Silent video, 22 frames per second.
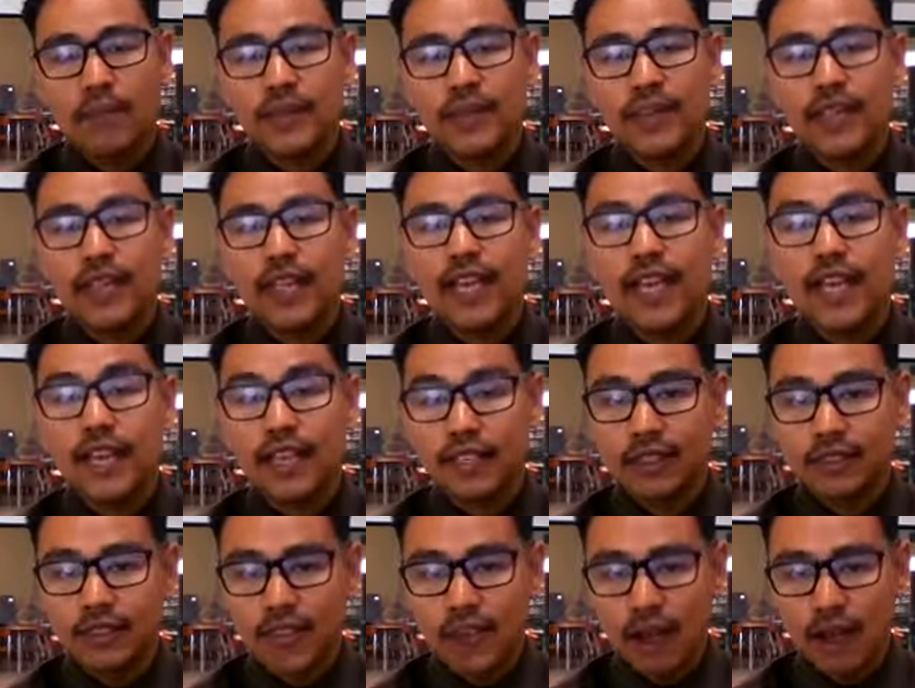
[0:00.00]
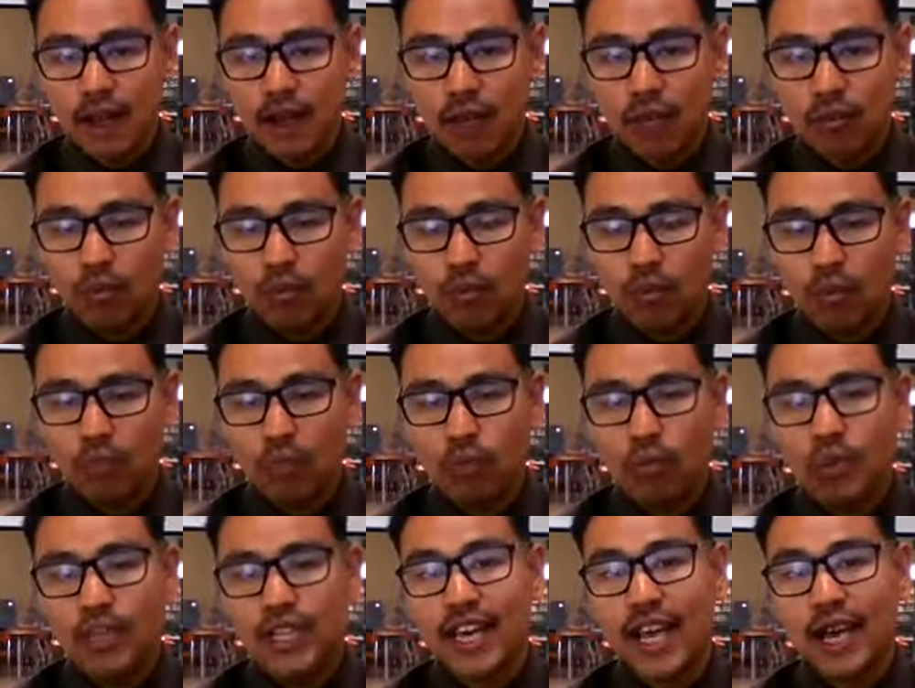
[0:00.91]
then
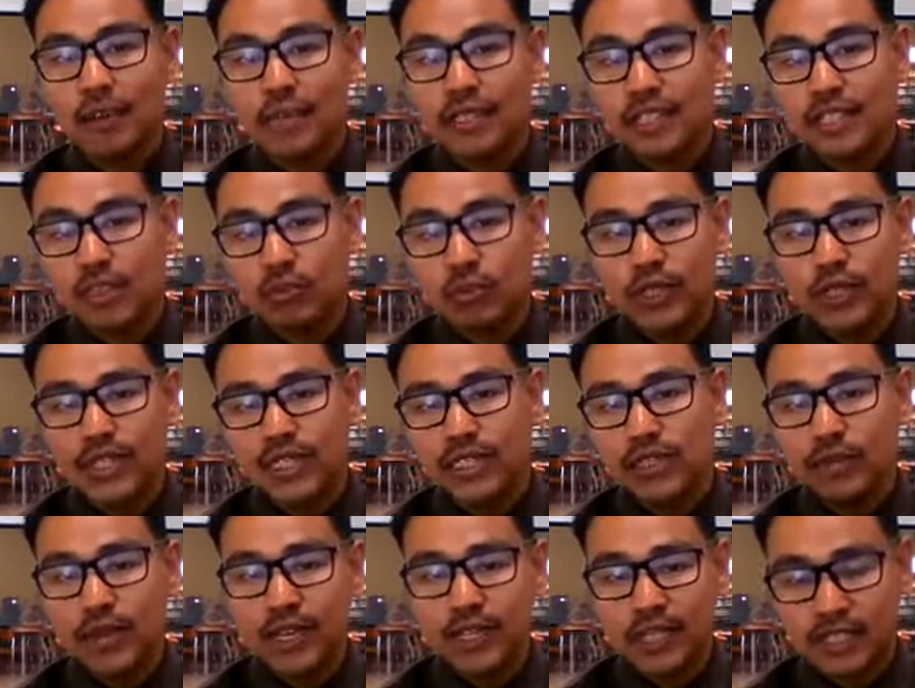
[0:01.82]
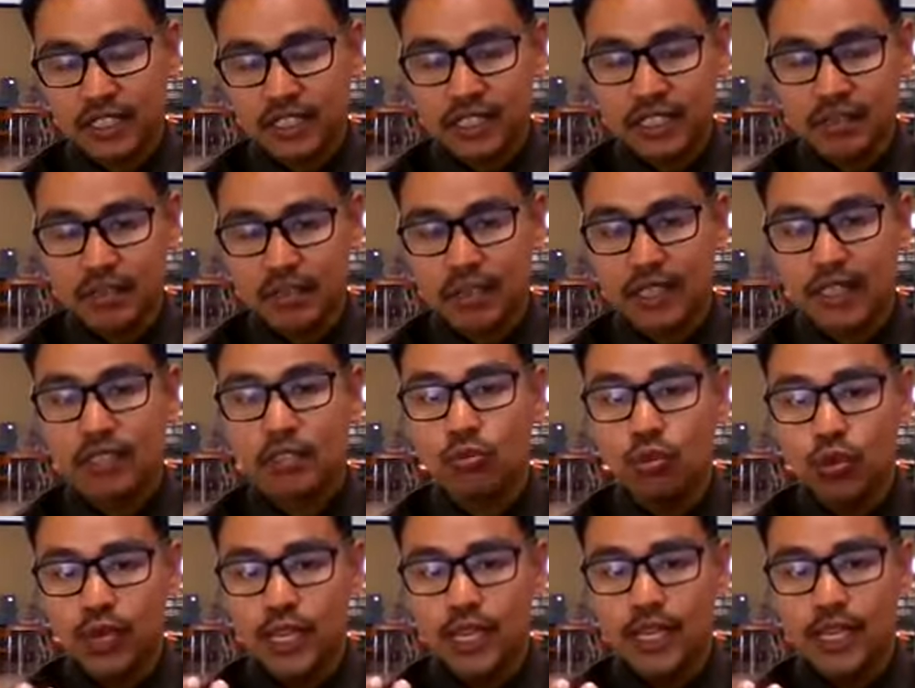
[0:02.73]
what happens is we need to make an adjustment, because
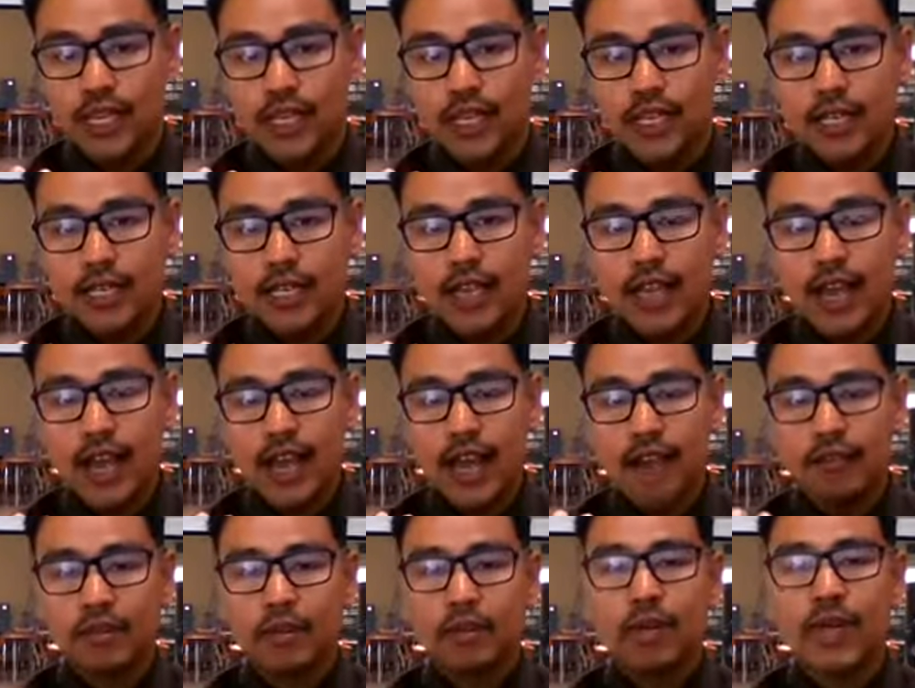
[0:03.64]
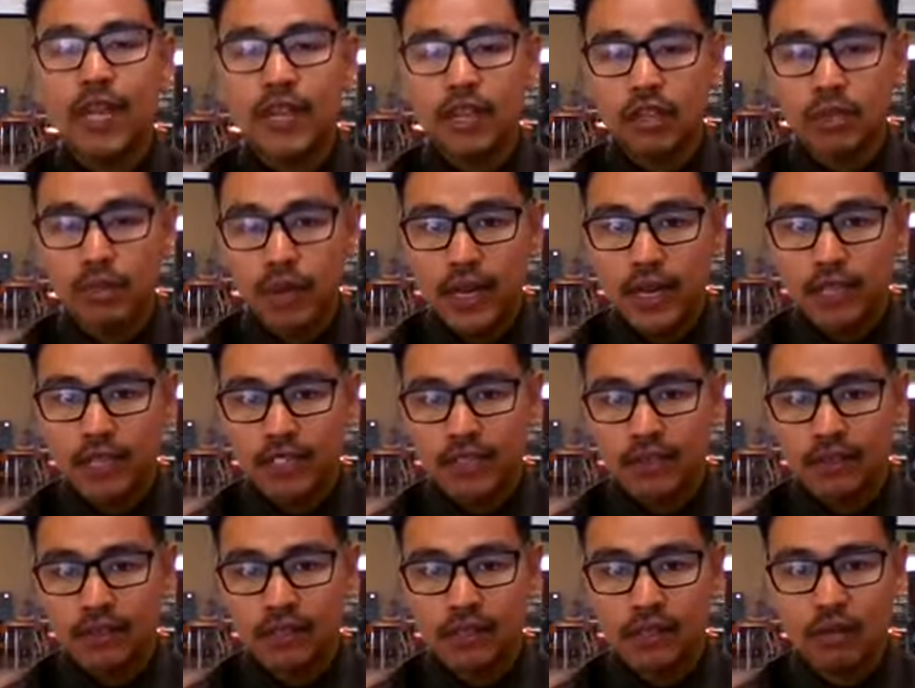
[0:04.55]
we have to pay you based
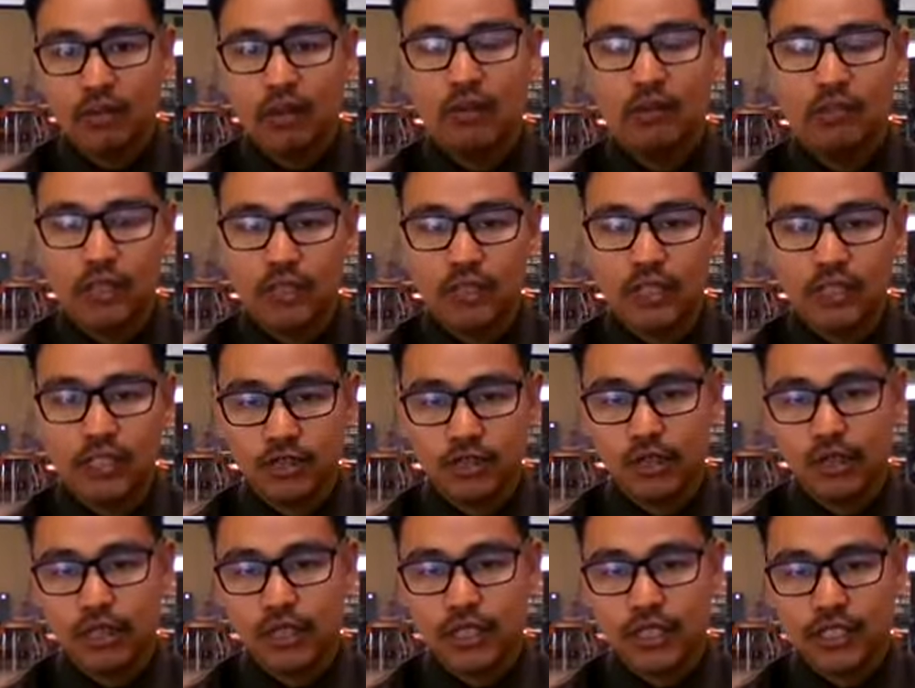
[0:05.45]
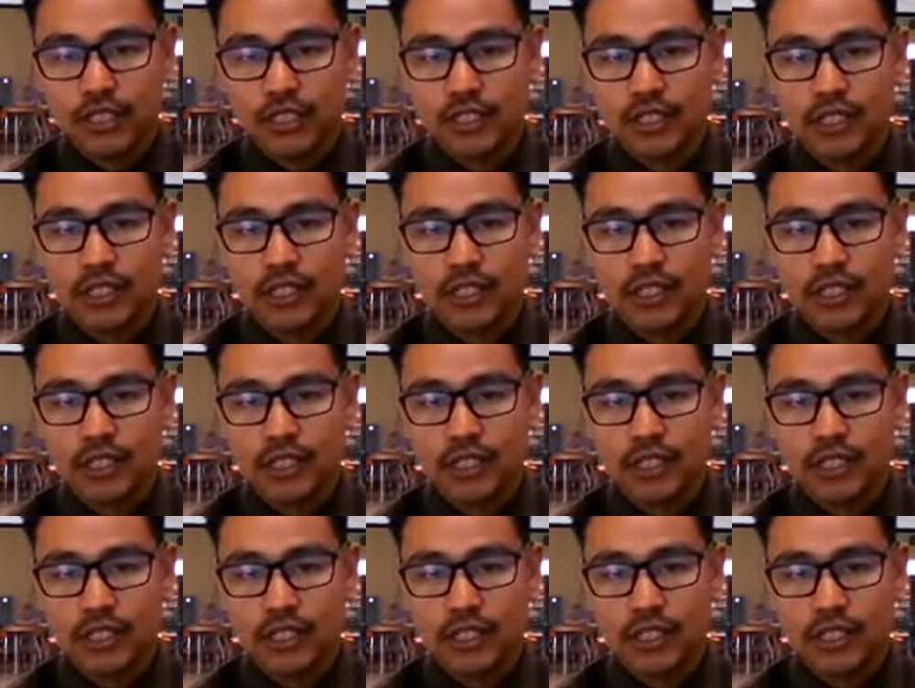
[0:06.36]
off the number of units you're enrolled in.